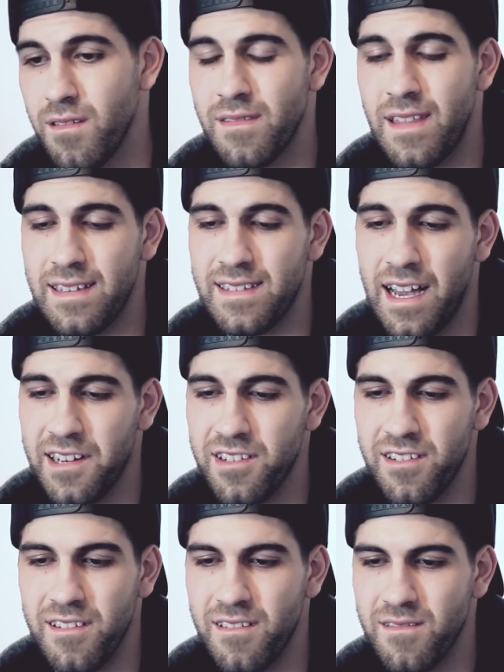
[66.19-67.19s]
That's
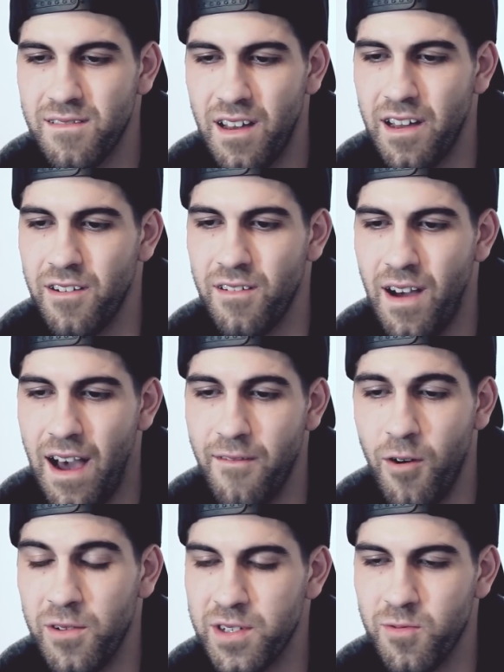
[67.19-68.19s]
actually, I don't, I've
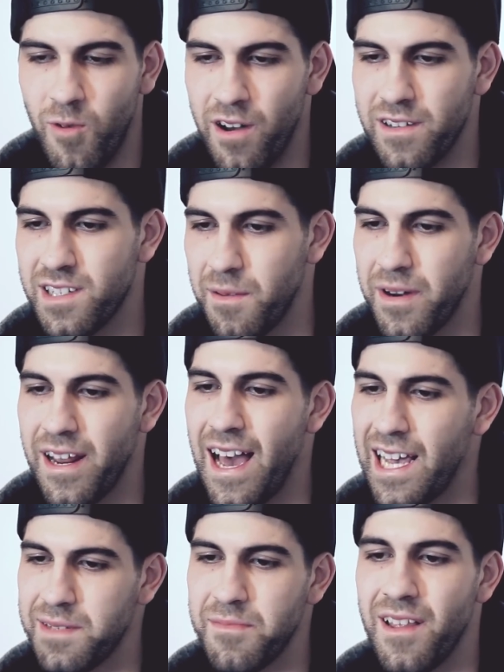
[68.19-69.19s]
always wanted somebody to
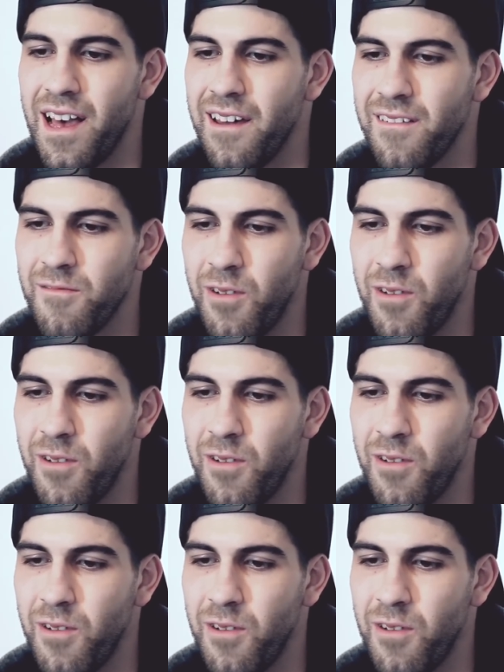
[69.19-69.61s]
ask me that,